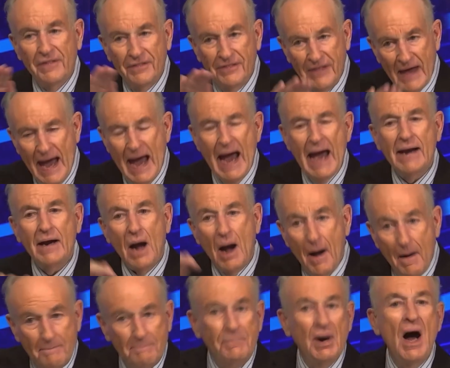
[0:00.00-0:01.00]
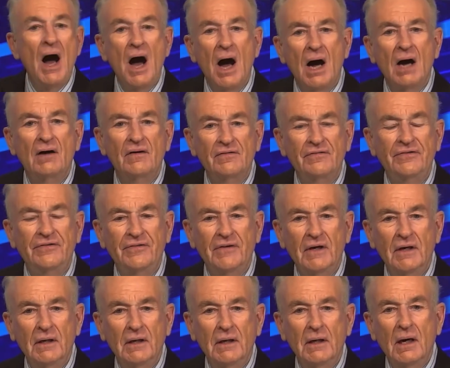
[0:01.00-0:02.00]
that above
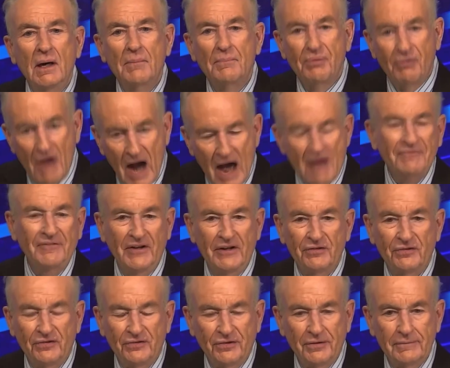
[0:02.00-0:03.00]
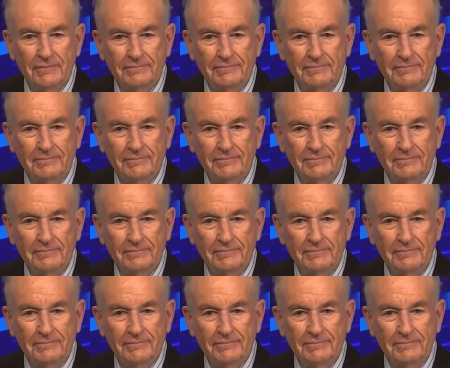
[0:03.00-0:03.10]
profits.